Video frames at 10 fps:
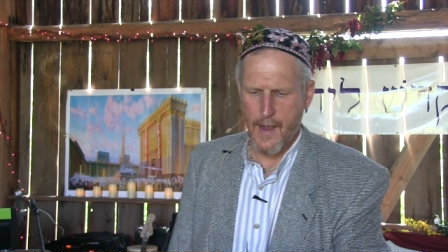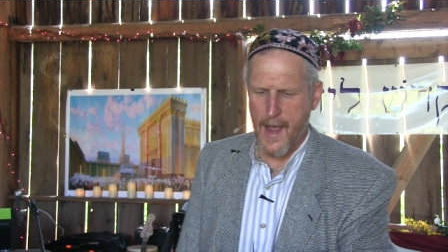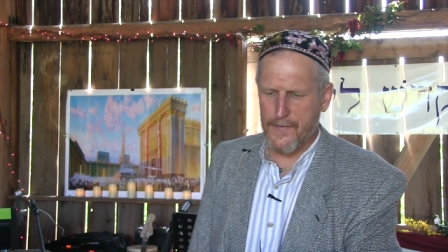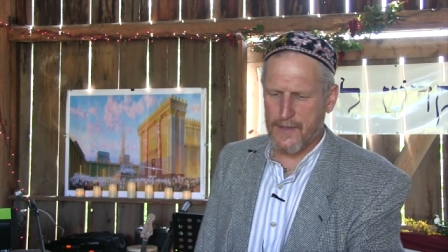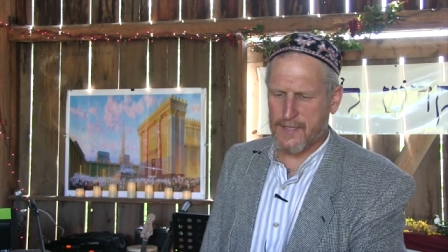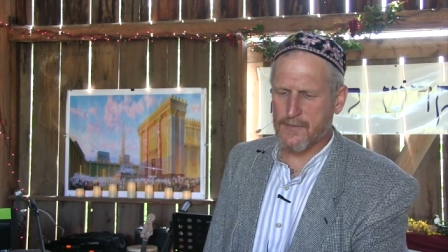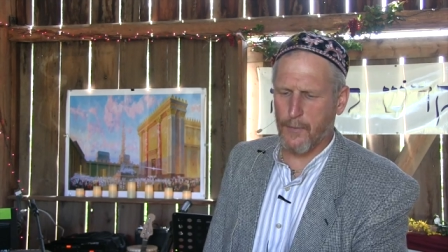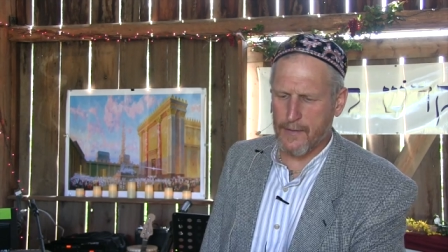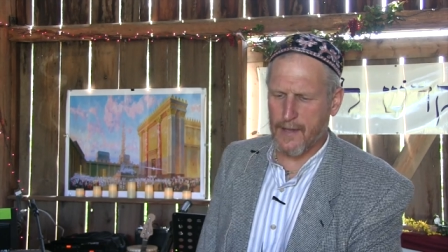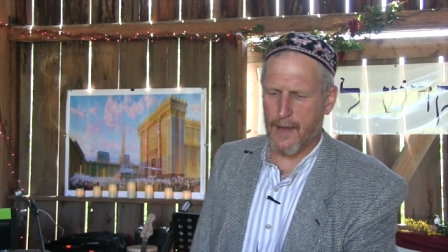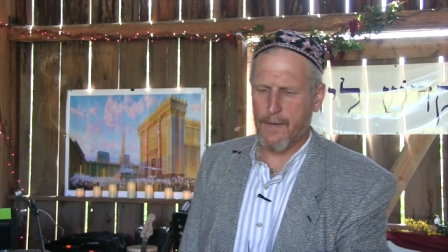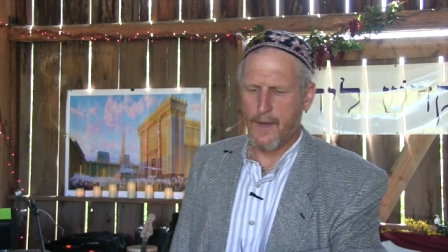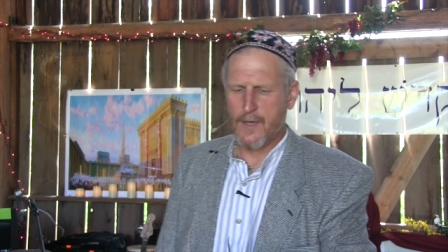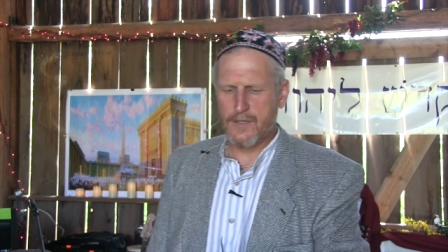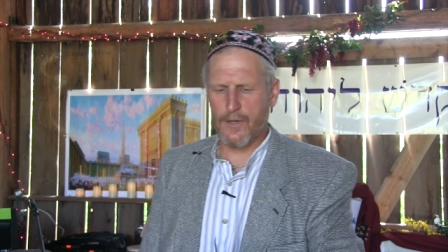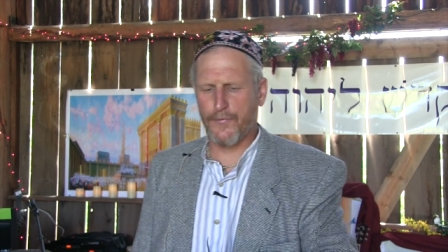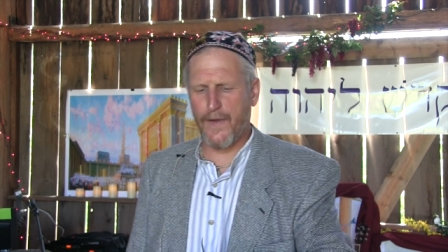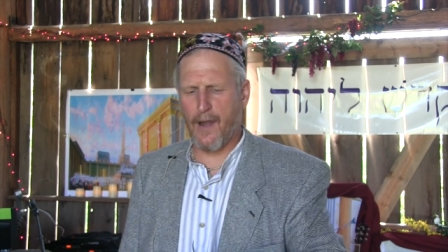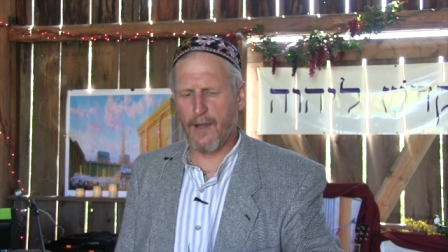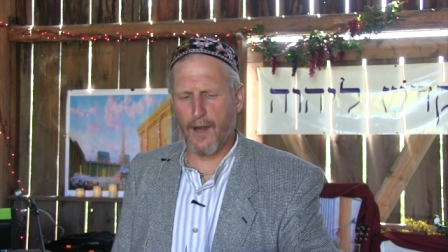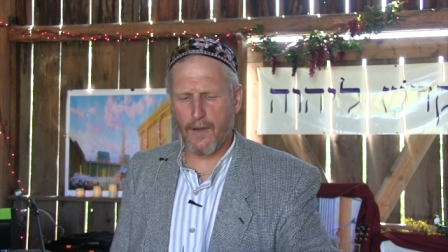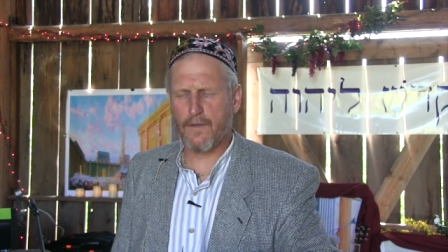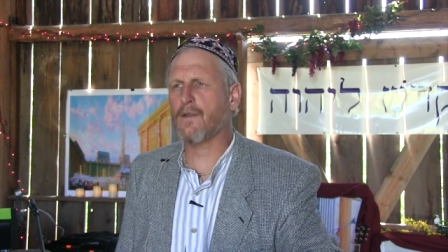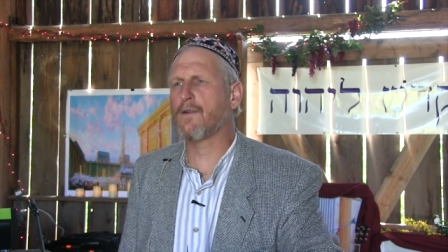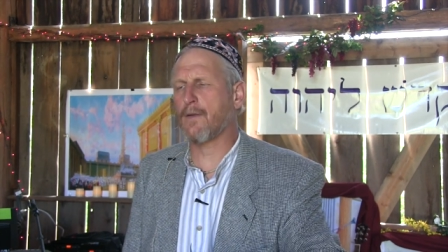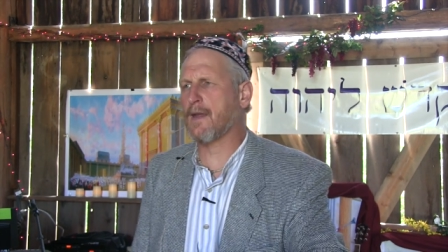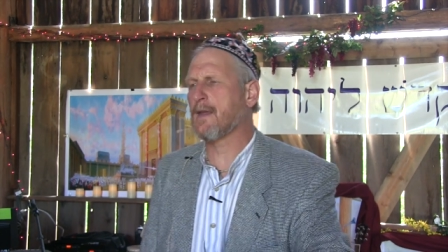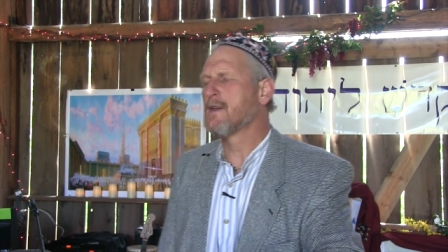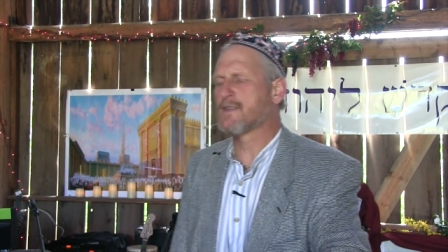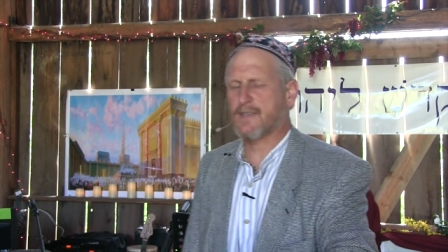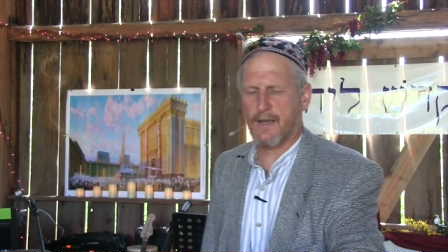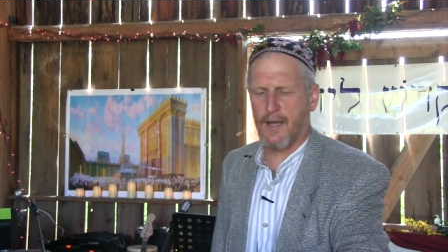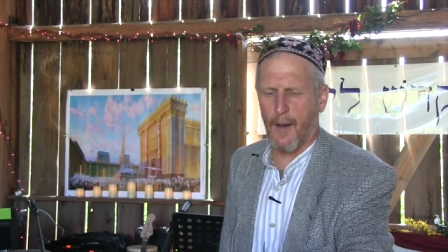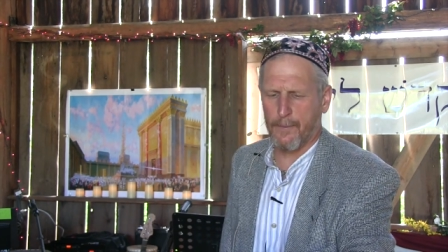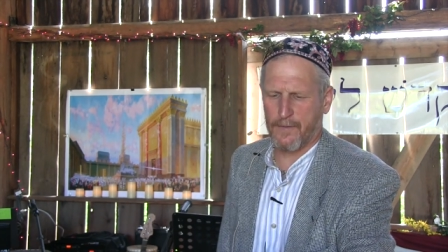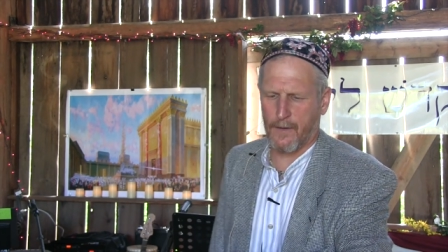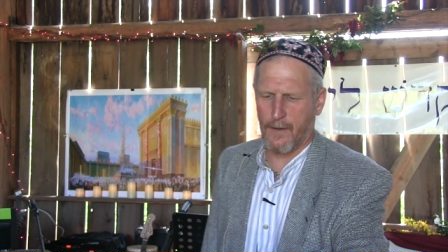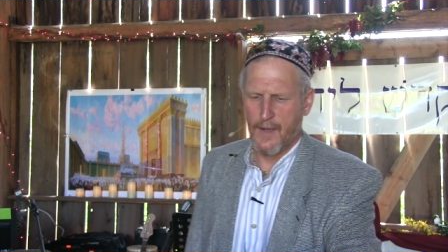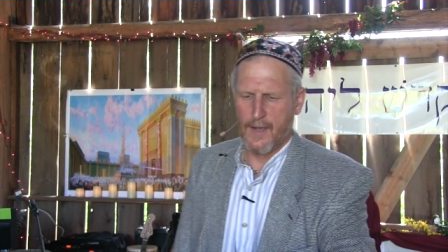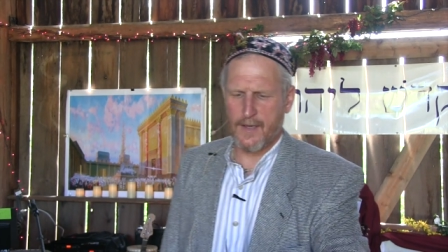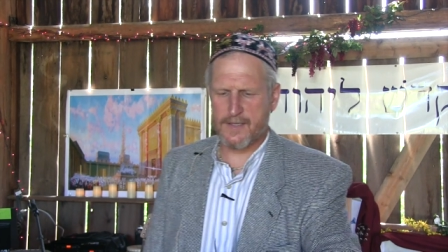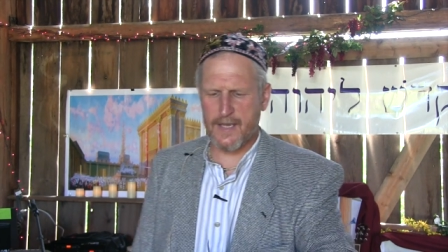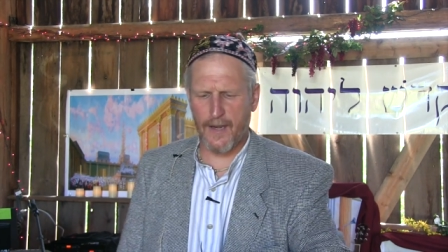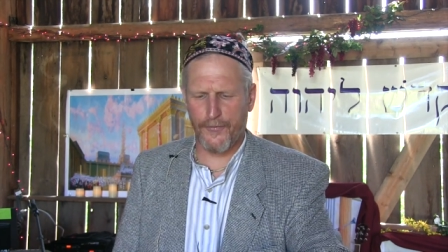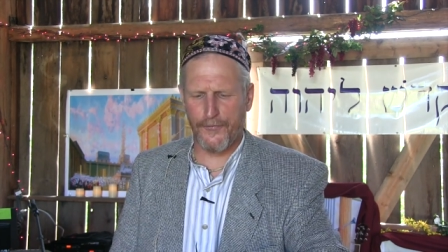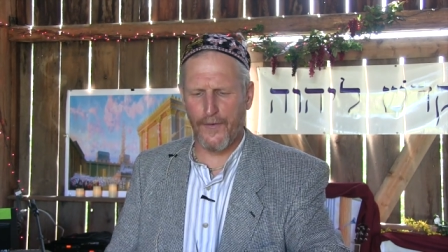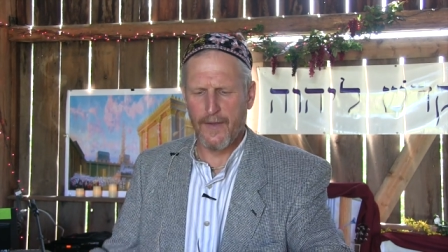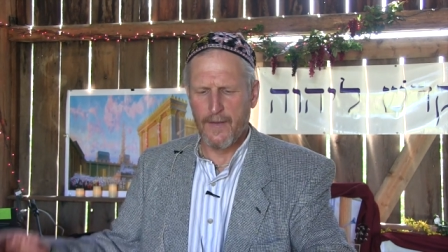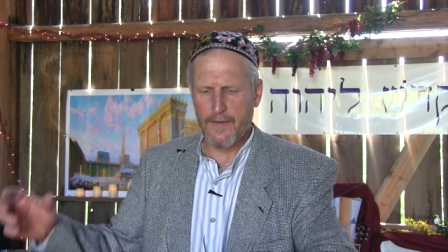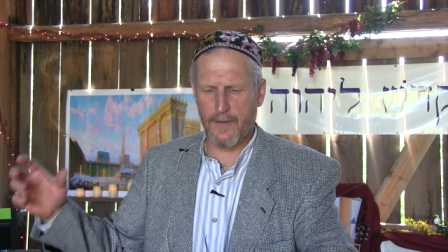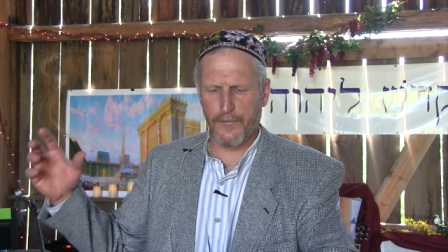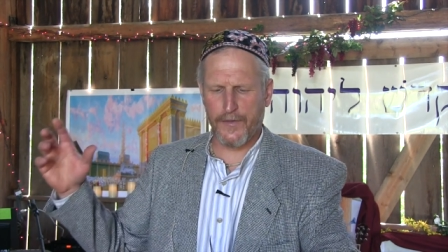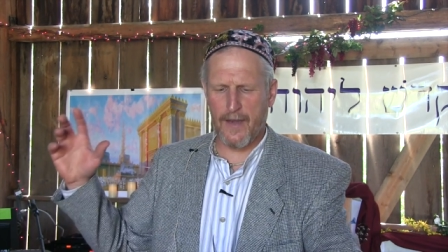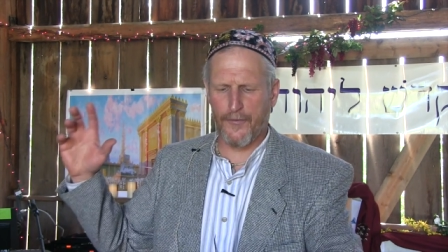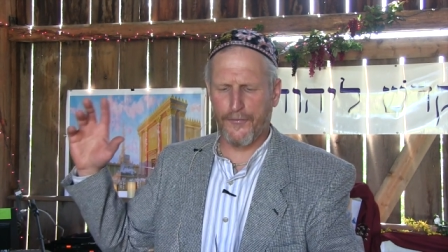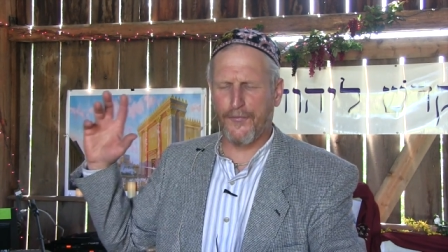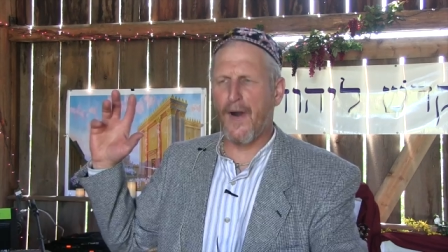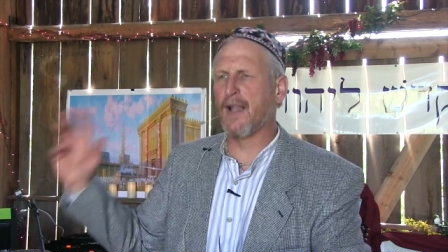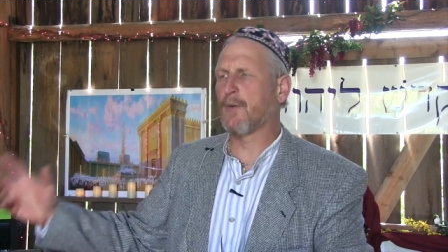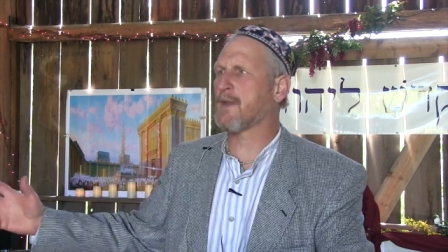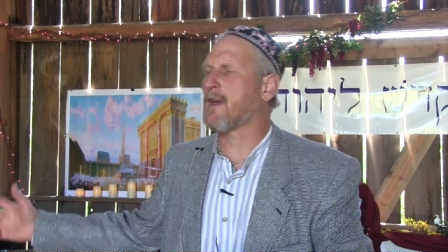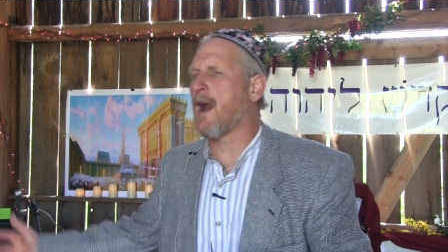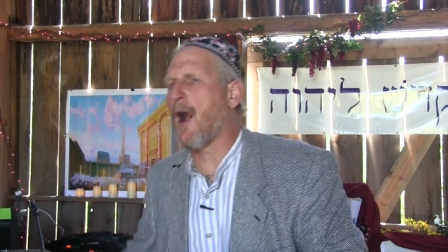And this is what they, to a very large degree, succumb to. Instead of, instead of following the